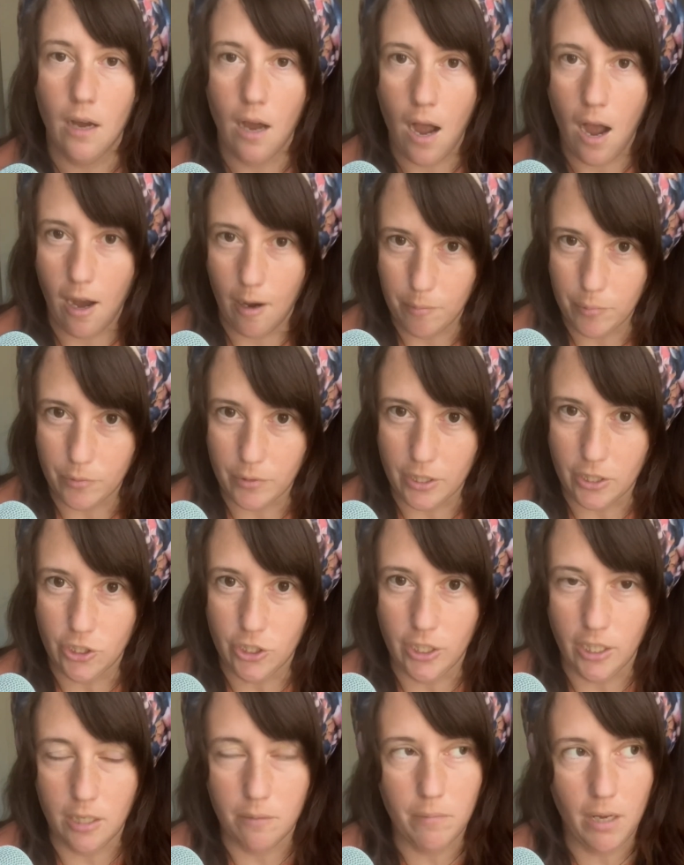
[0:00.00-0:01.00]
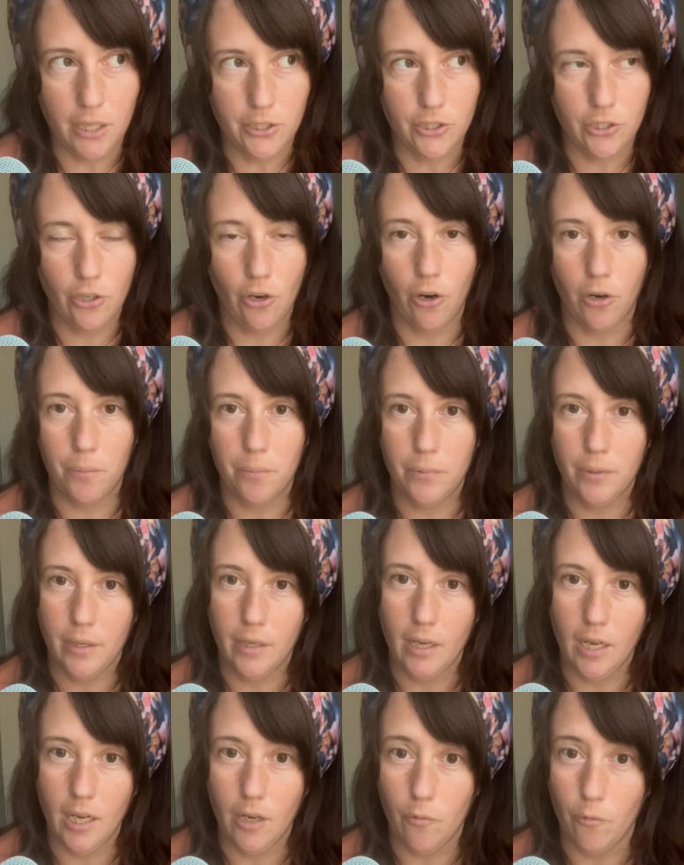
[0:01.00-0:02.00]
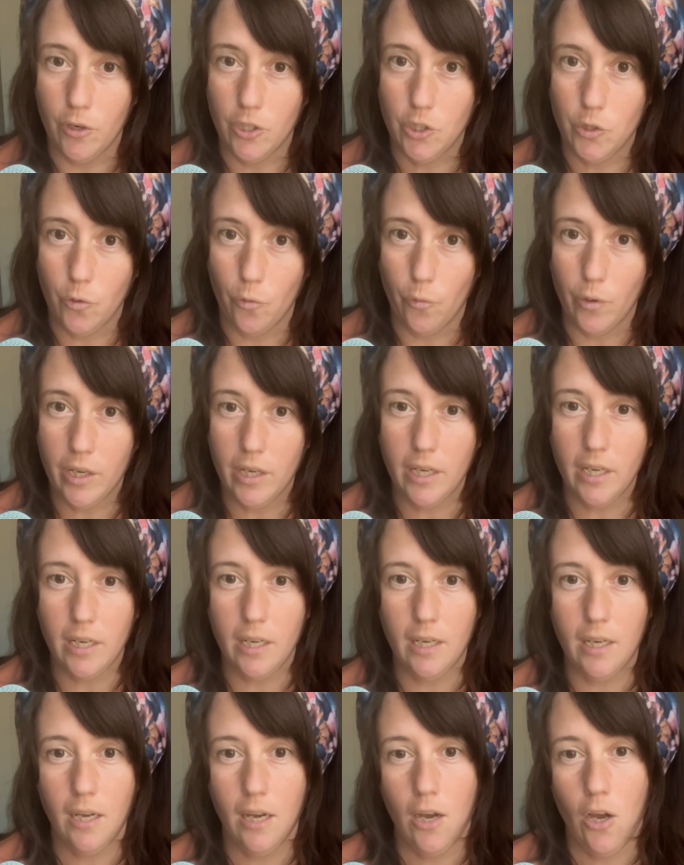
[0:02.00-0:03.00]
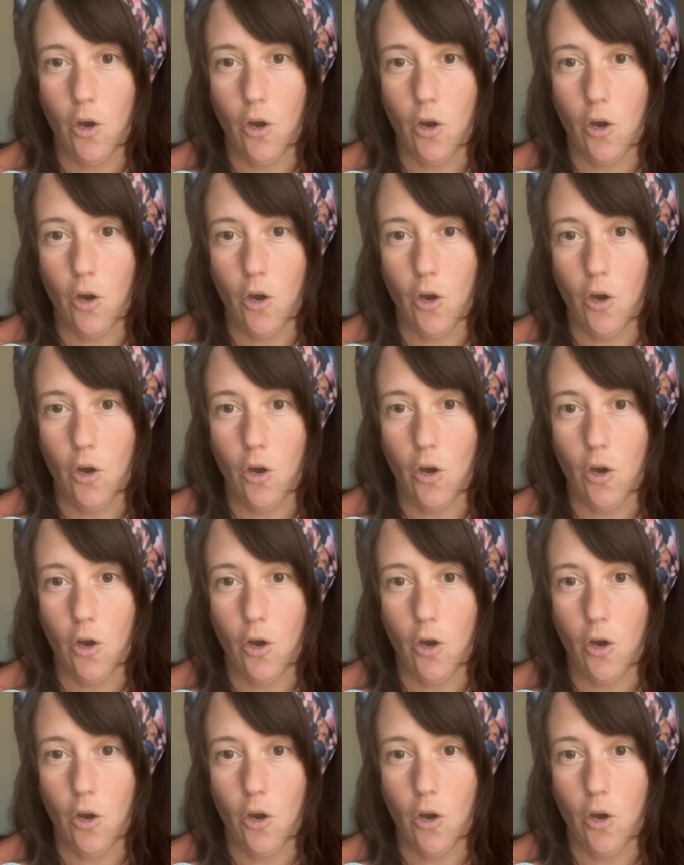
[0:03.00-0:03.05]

Operation Magic Carpet, in which we